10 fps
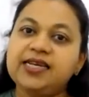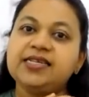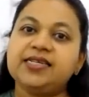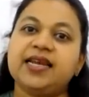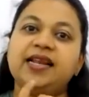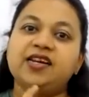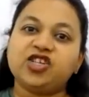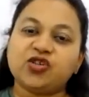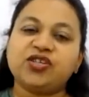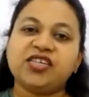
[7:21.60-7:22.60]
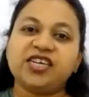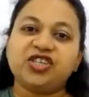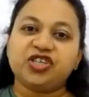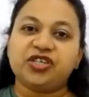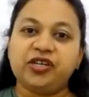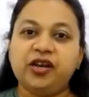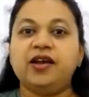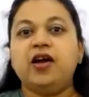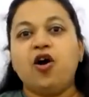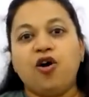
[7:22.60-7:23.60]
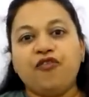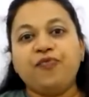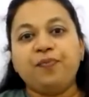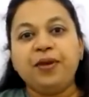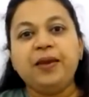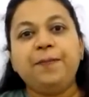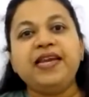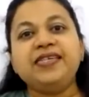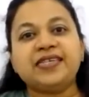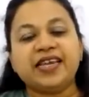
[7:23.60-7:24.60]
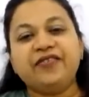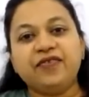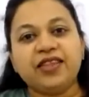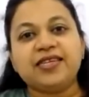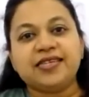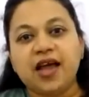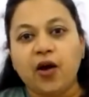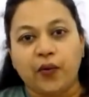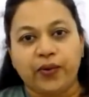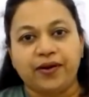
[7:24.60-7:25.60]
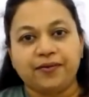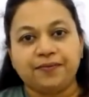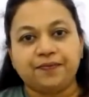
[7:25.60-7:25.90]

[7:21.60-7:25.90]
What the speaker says: is an association of me being safe with the sound.